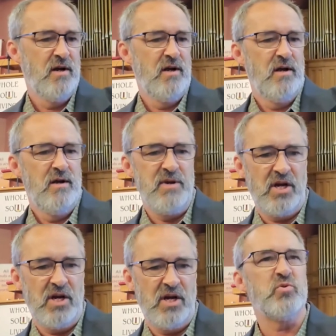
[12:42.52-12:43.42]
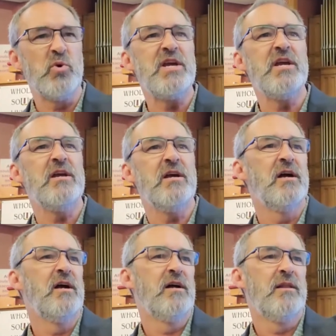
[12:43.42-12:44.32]
because we,
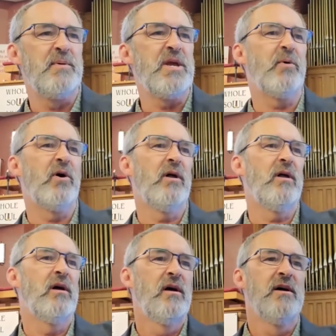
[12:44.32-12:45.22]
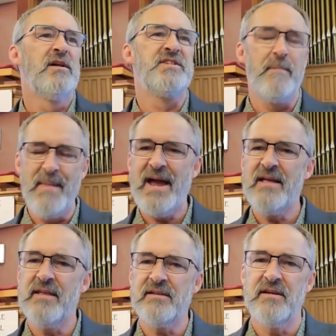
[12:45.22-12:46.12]
the people, demand
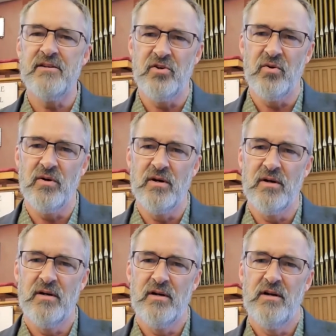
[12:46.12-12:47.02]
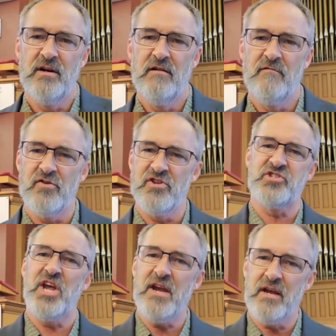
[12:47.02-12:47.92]
that they do, for the
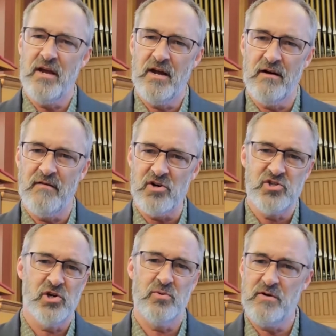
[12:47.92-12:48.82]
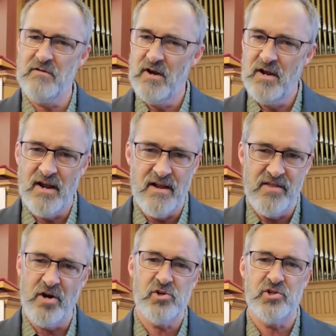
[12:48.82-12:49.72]
sake of our children and
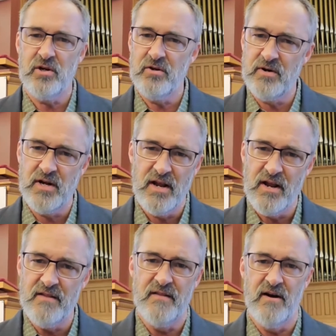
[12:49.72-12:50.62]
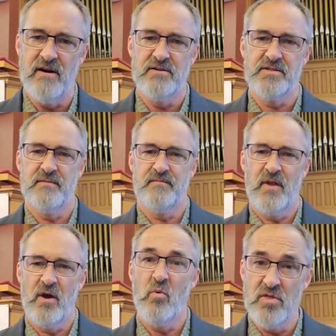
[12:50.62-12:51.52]
their children and theirs.
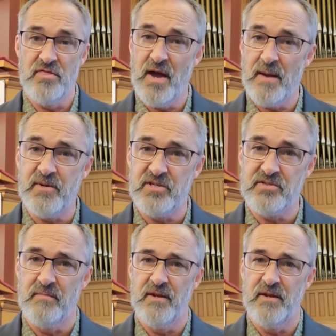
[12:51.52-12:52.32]
Wouldn't that be something?